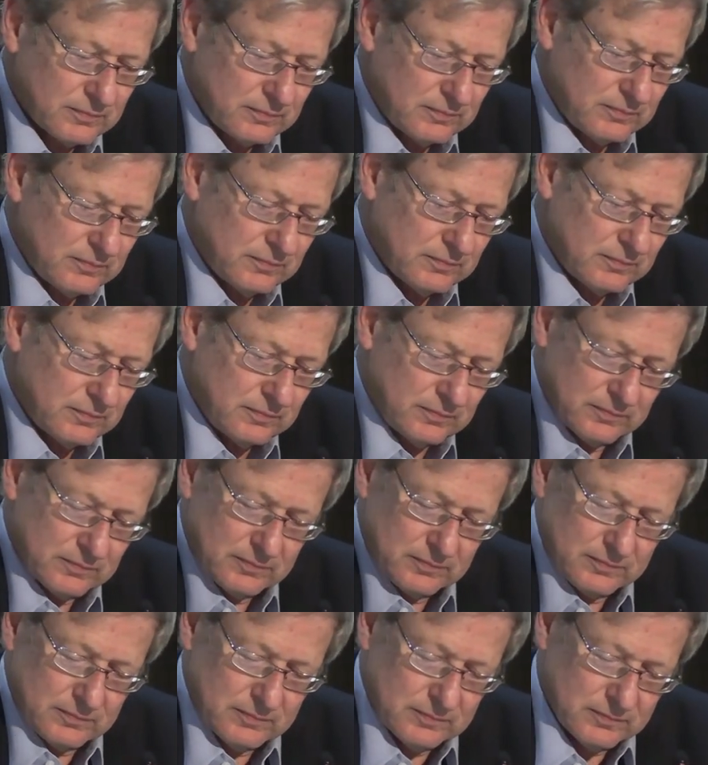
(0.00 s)
Uh, I
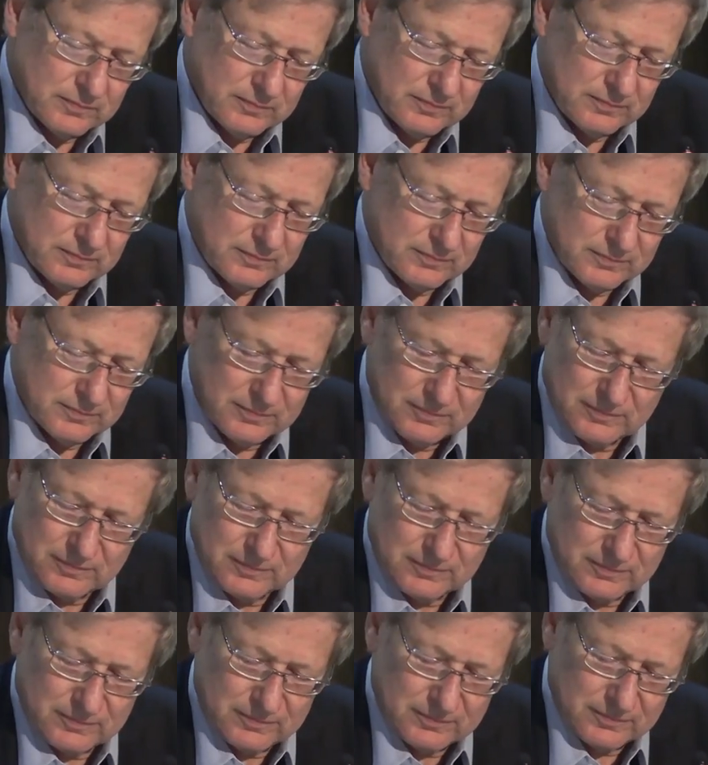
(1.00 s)
only note en
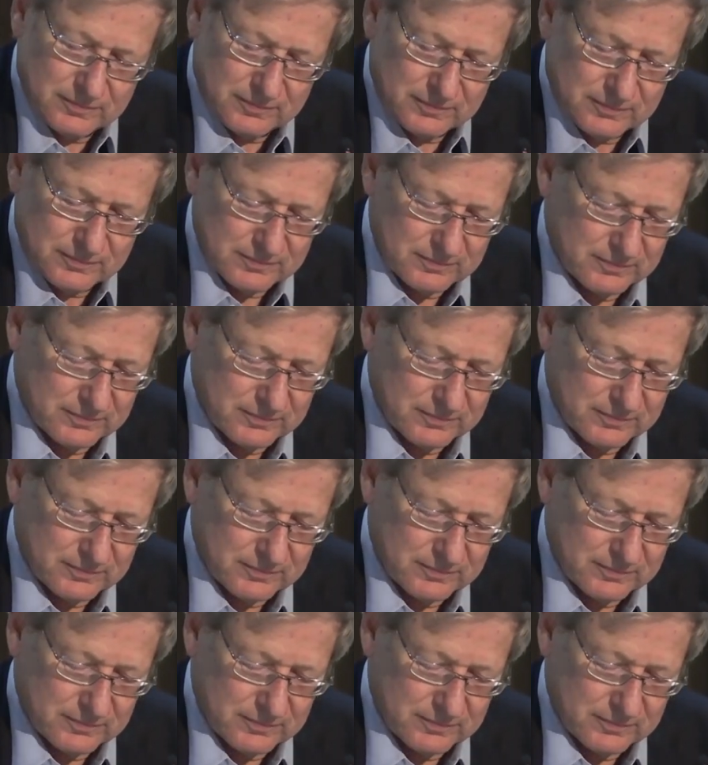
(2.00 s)
passant that uh,